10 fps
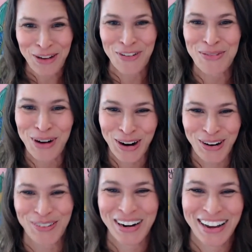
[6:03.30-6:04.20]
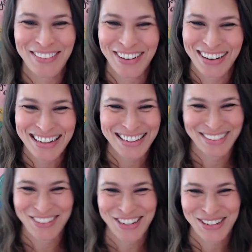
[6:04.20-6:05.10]
from her whenever it's,
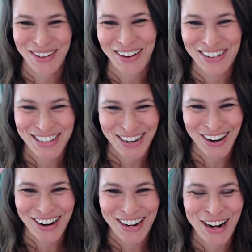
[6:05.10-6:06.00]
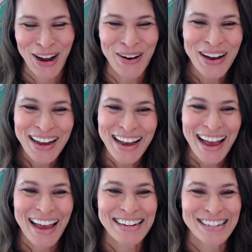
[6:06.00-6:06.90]
she's about to start, you know?
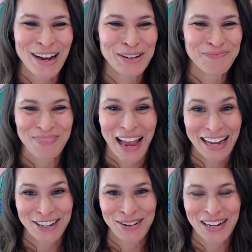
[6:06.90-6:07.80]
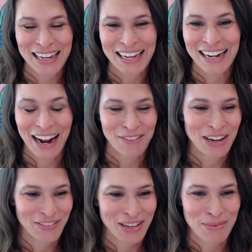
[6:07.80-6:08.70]
And so I totally get it. I've
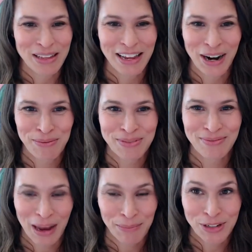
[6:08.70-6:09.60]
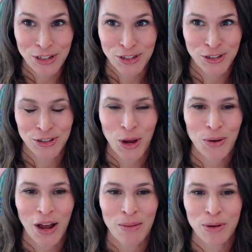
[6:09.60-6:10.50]
definitely been there. I'm, I'm so
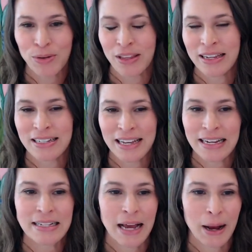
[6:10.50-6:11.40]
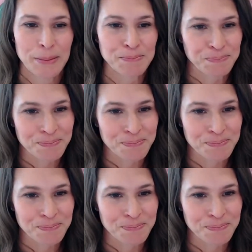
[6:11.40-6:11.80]
not immune to these things. Um,